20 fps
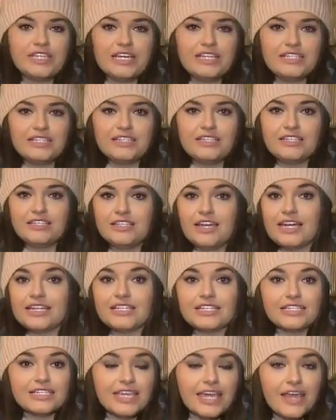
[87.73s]
says this is not
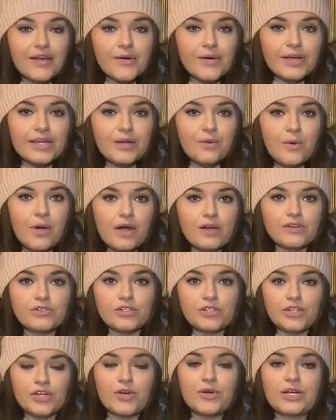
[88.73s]
to scare anyone or
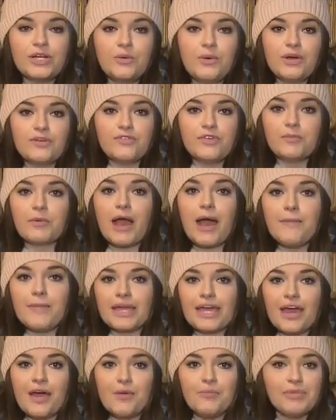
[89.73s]
deter anyone from
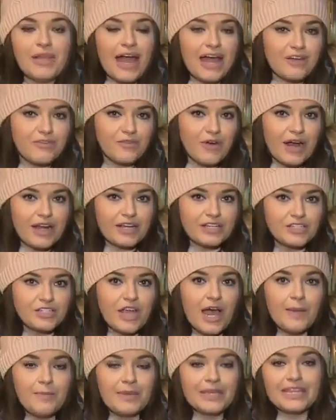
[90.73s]
coming out Black Friday
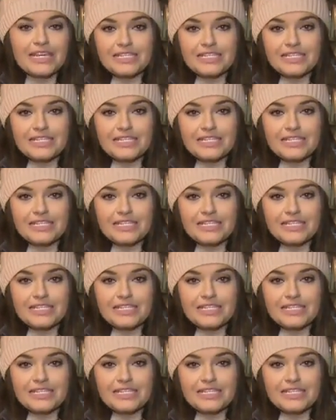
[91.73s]
shopping.